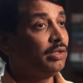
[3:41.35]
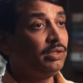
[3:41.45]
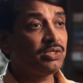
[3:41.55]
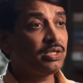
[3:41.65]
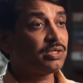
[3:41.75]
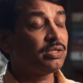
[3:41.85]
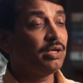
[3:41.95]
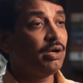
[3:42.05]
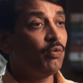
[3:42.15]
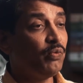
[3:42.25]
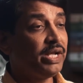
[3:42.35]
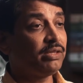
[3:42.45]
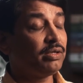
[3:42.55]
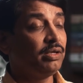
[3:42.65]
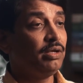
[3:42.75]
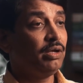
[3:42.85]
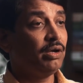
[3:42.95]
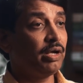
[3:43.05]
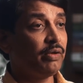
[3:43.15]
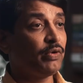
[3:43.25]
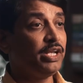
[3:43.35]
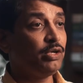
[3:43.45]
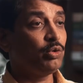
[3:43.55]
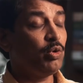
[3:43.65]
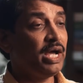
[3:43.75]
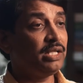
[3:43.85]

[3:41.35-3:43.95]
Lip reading: this is worth referring to,